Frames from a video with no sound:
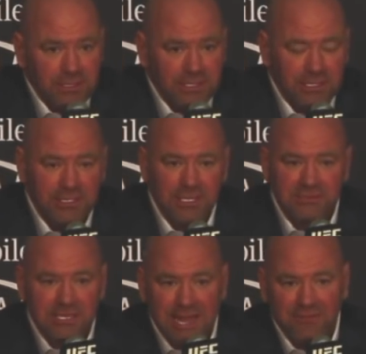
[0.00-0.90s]
he
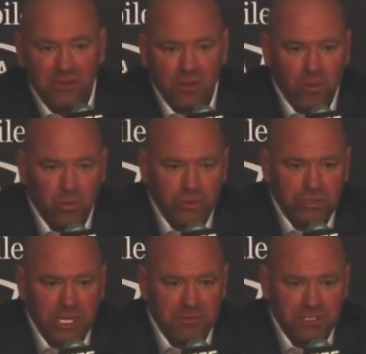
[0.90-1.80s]
doesn't have a
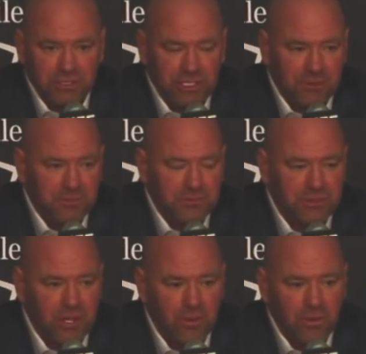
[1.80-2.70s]
world championship.
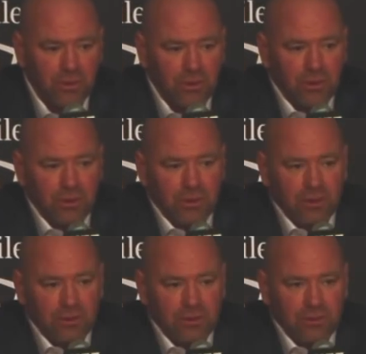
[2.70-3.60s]
So
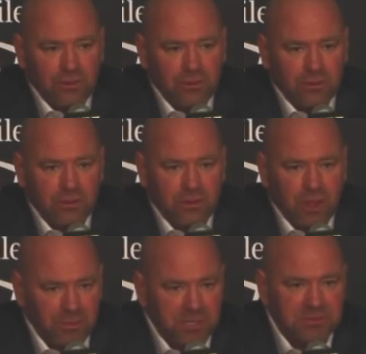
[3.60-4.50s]

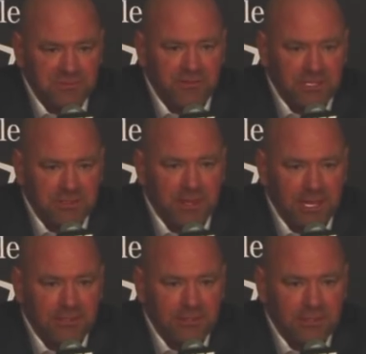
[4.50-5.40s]
Khabib's the fight to
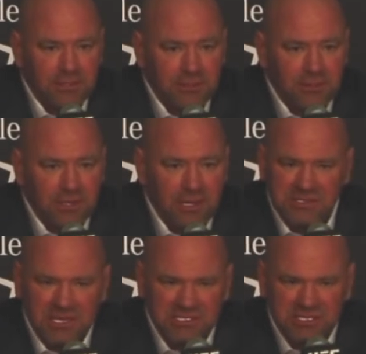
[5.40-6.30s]
make.
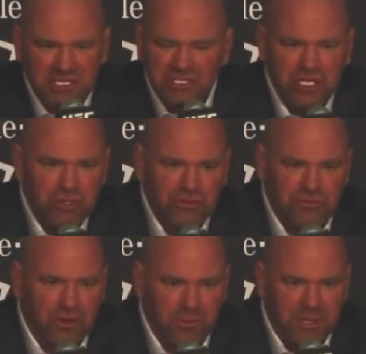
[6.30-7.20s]
It's huge
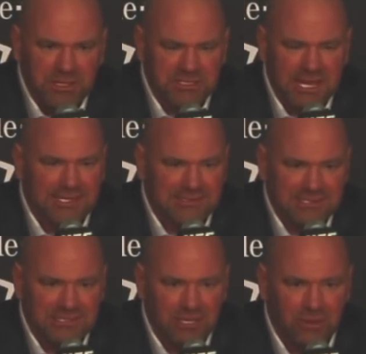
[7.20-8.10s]
for Khabib's
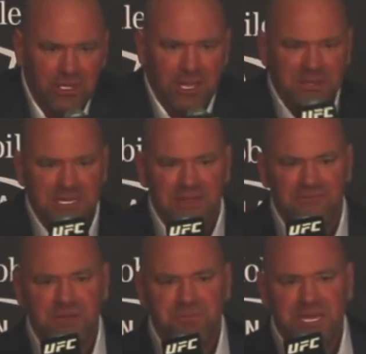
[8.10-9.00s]
legacy too. I mean,
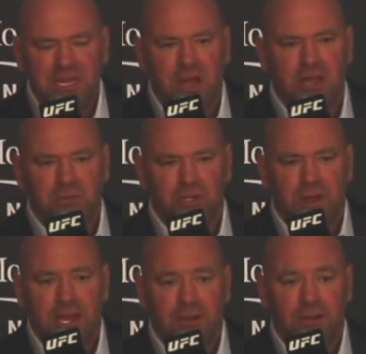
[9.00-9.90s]
if he beat Conor
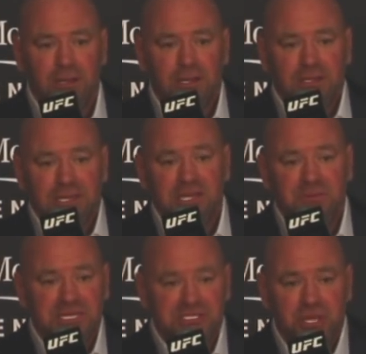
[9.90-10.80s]
McGregor, then he
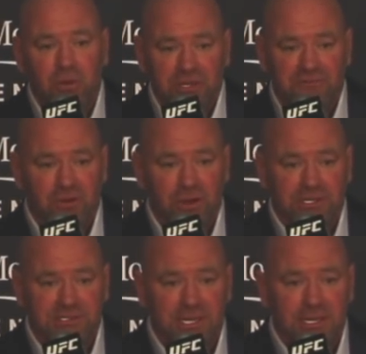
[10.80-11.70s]
beats Tony
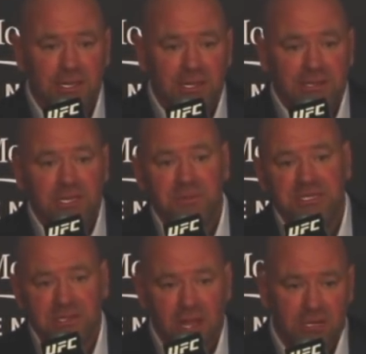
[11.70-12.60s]
Ferguson, then he
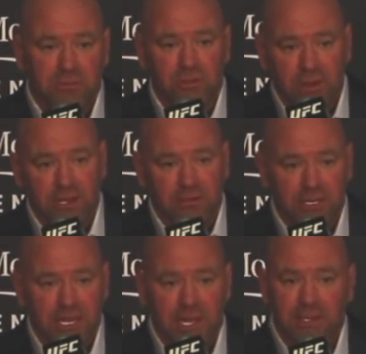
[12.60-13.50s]
beats Conor
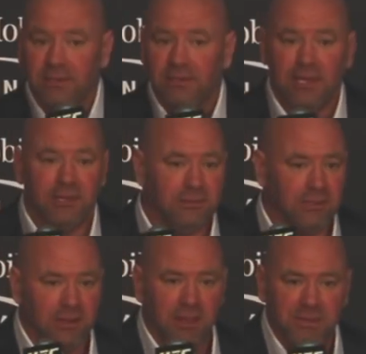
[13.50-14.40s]
McGregor again,
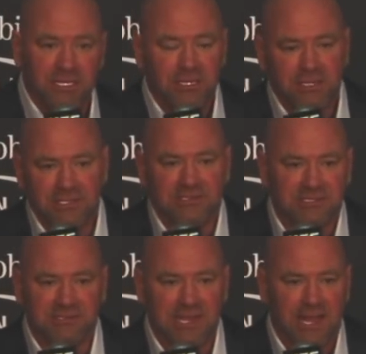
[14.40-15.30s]
and I mean,
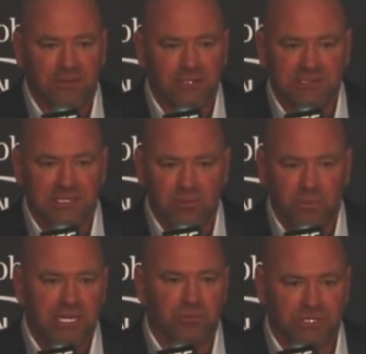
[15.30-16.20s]
this is how this
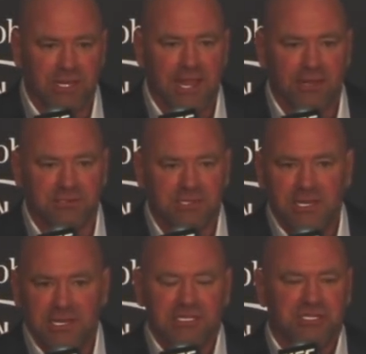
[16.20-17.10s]
kid, when he retires,
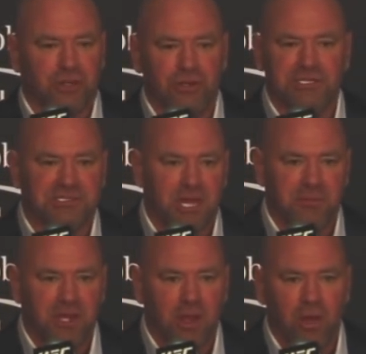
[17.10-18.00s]
he's
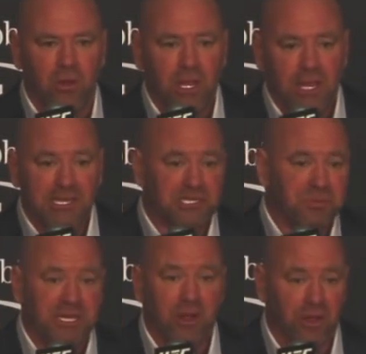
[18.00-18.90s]
30-something-0, and he's
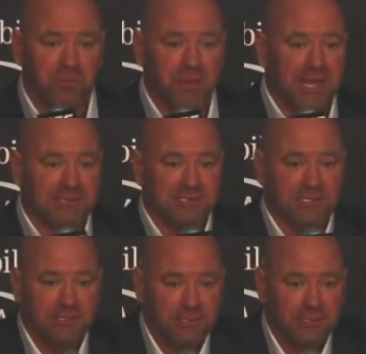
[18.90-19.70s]
beat all the best.